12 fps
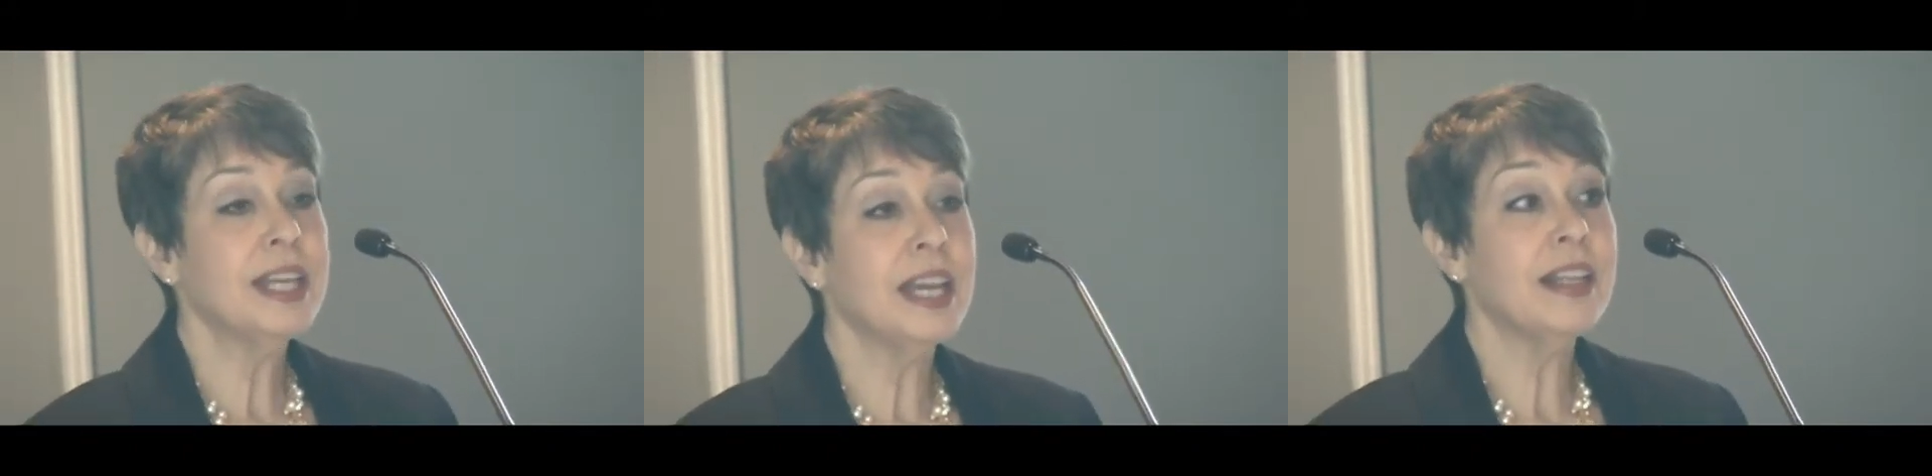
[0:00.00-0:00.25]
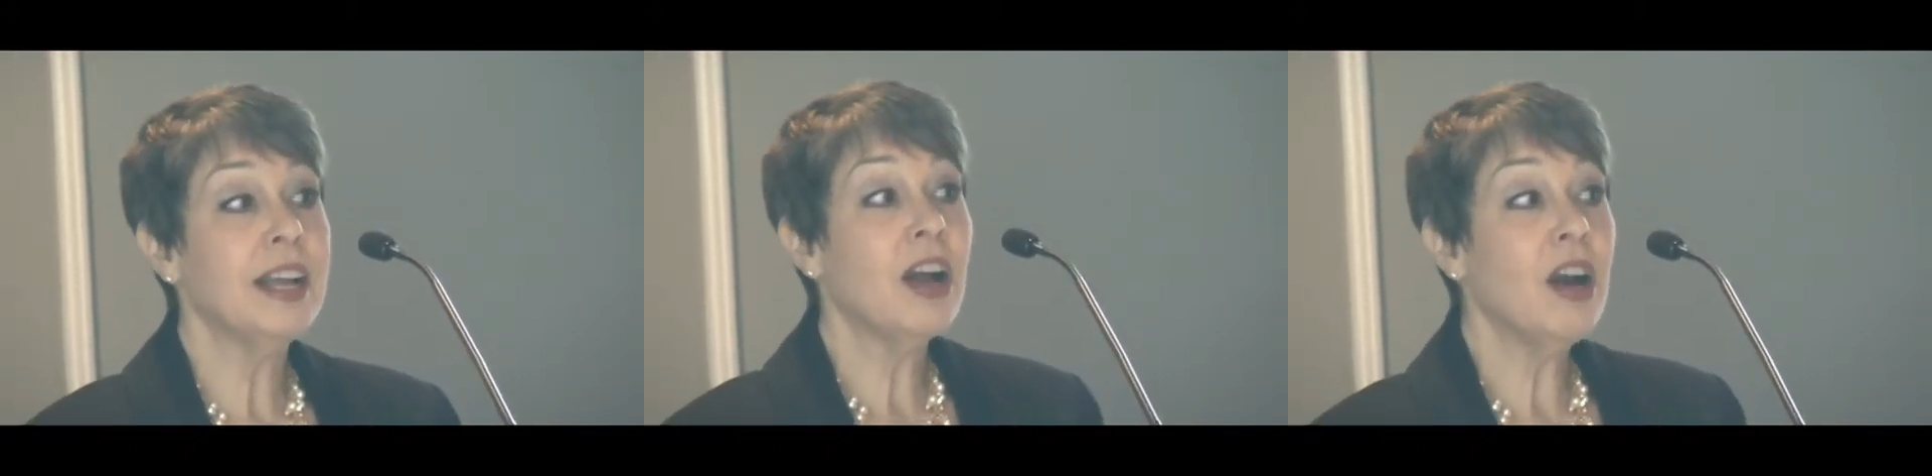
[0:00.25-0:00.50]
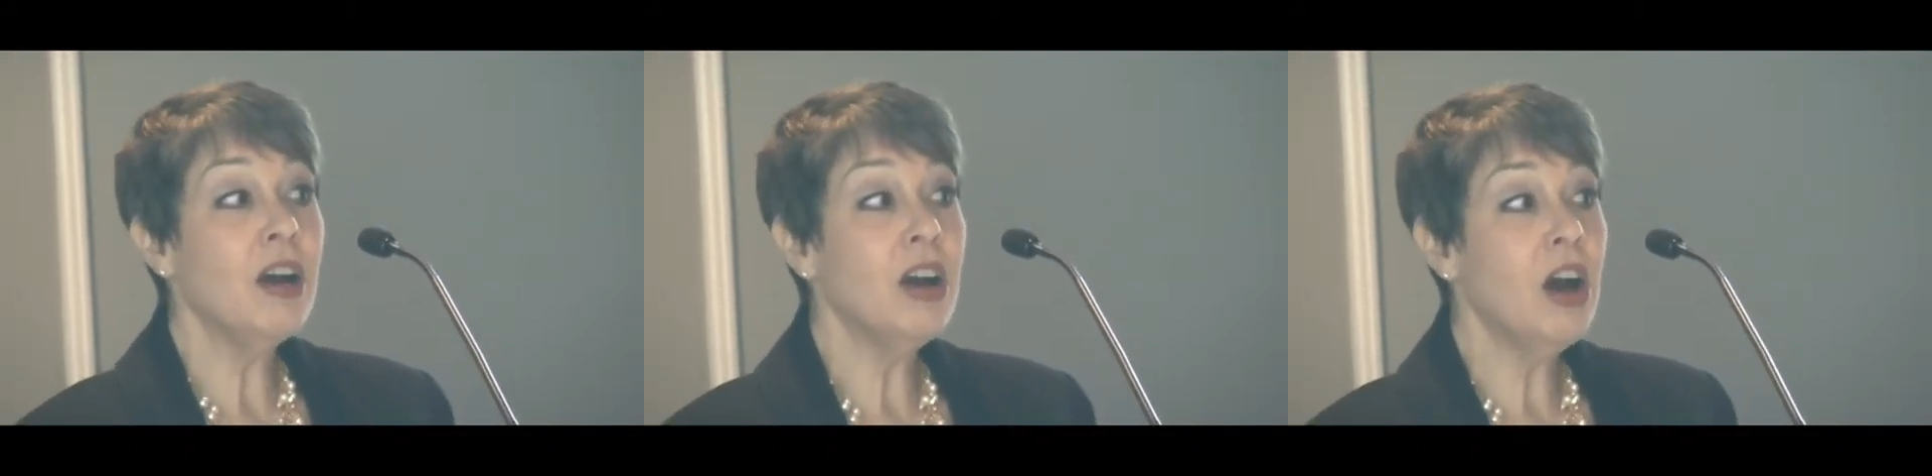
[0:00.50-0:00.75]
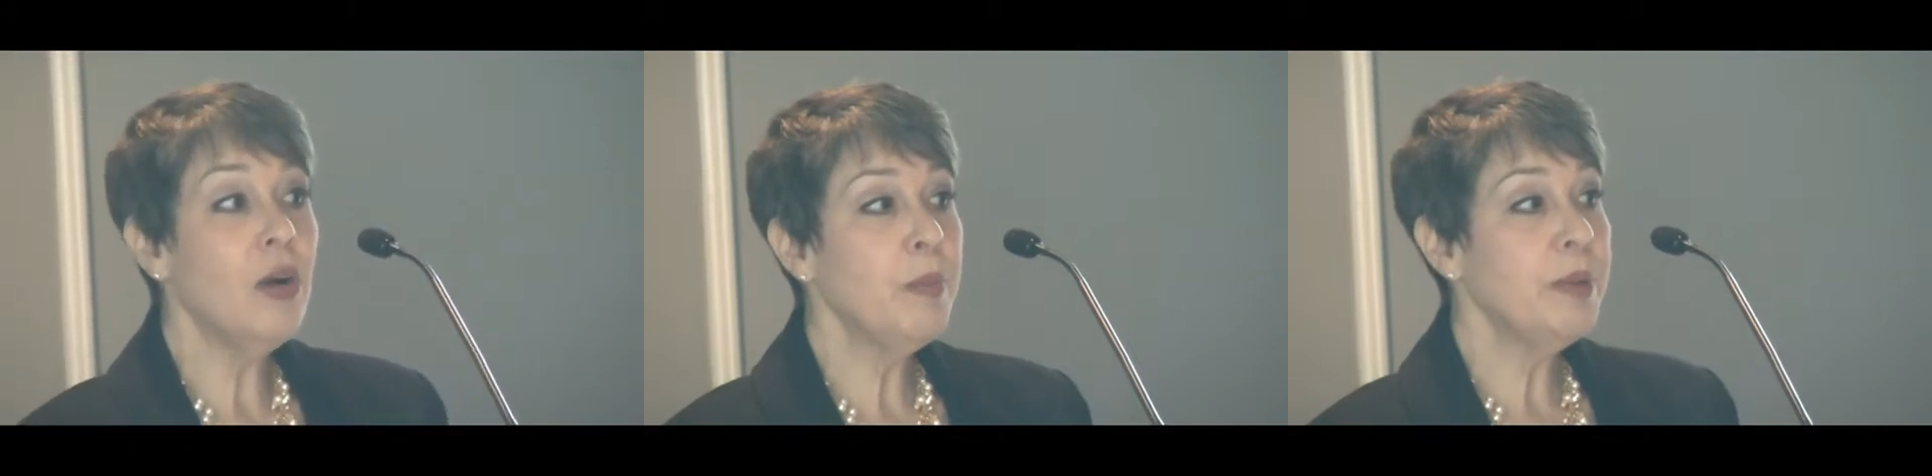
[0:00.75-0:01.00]
again like,
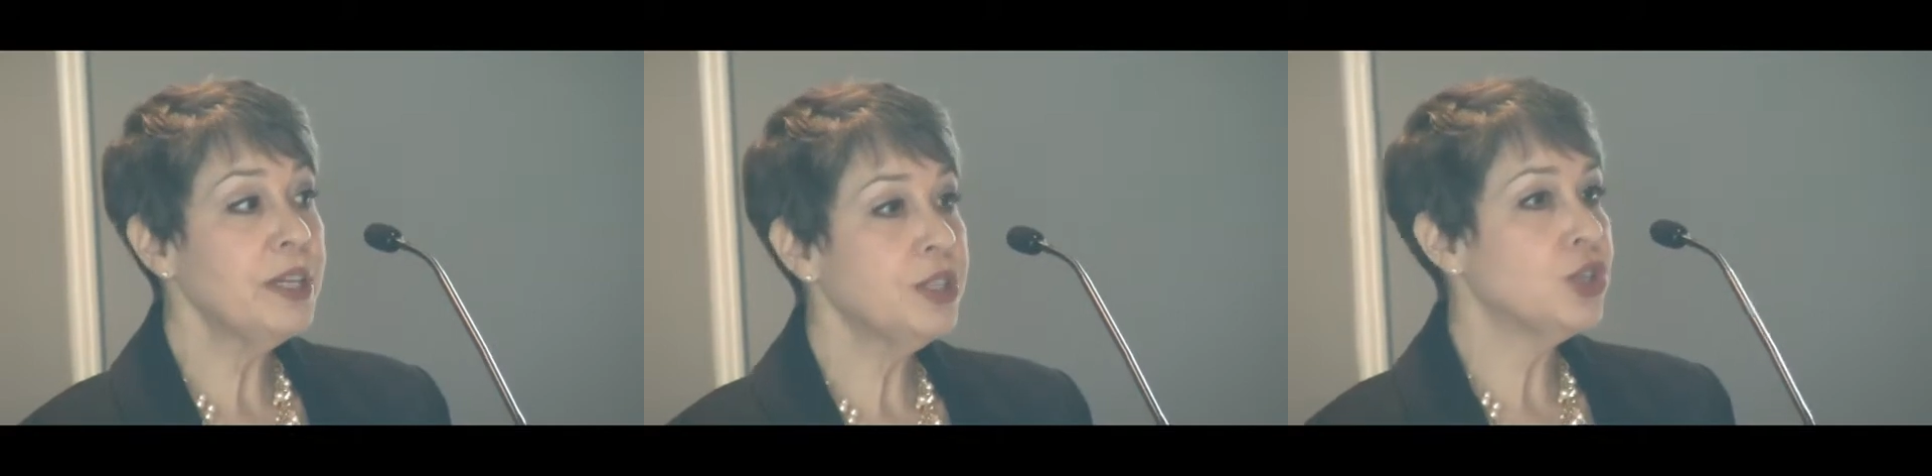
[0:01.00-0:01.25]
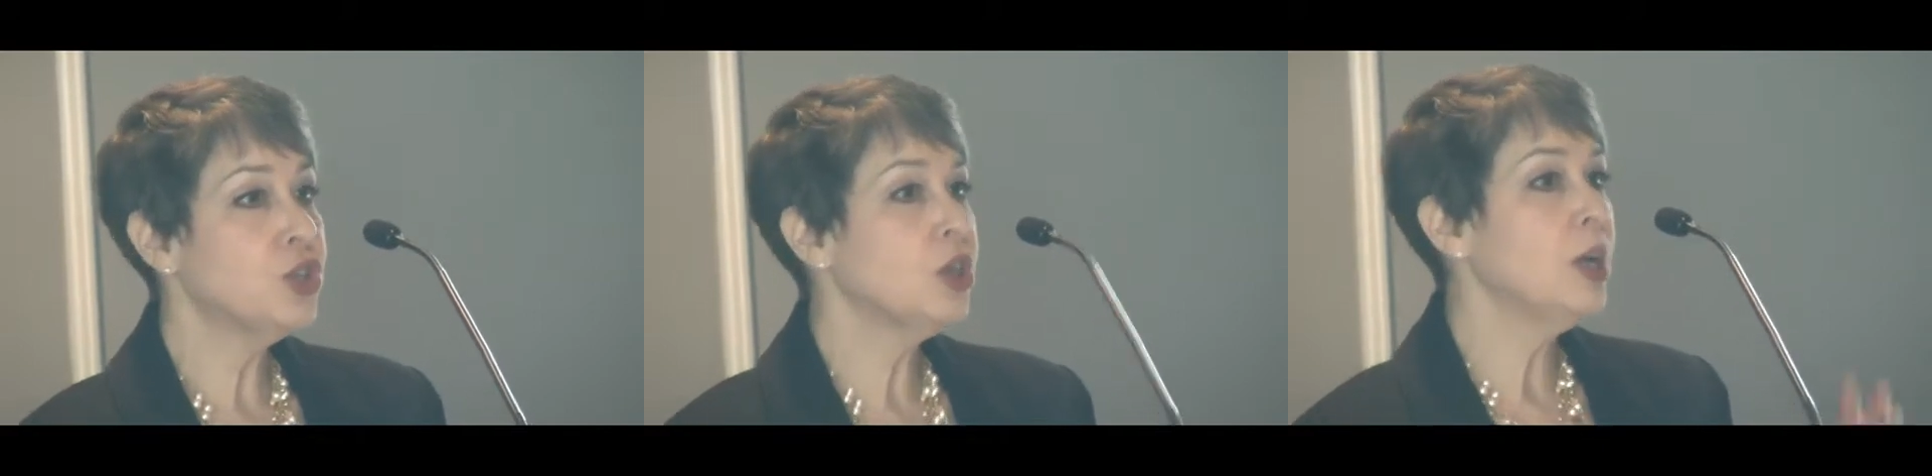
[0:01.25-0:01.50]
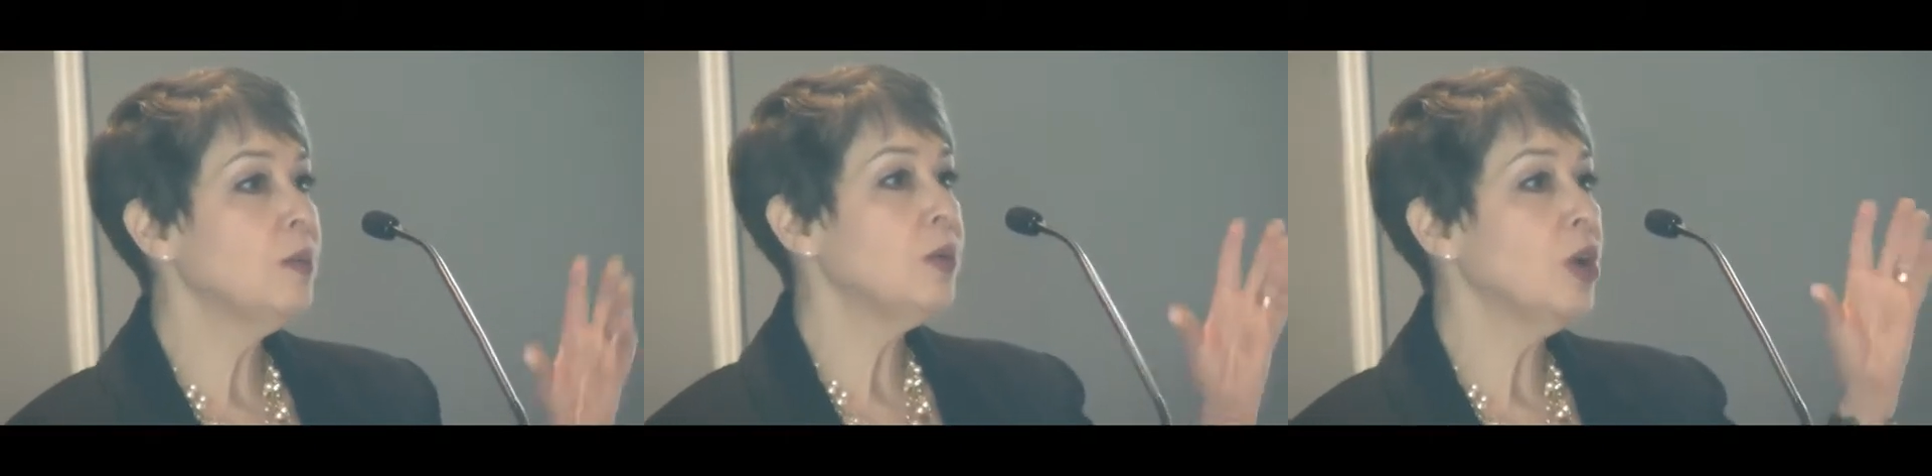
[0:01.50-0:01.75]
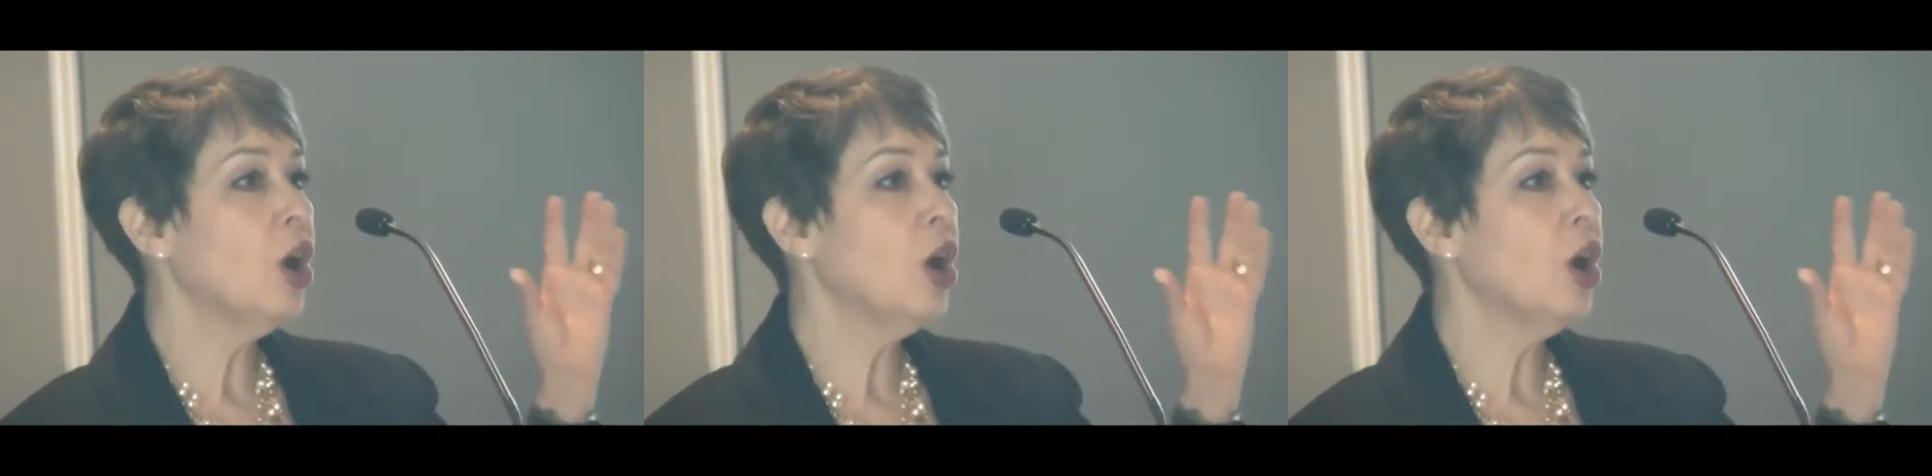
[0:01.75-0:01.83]
oh, a piece of shrimp.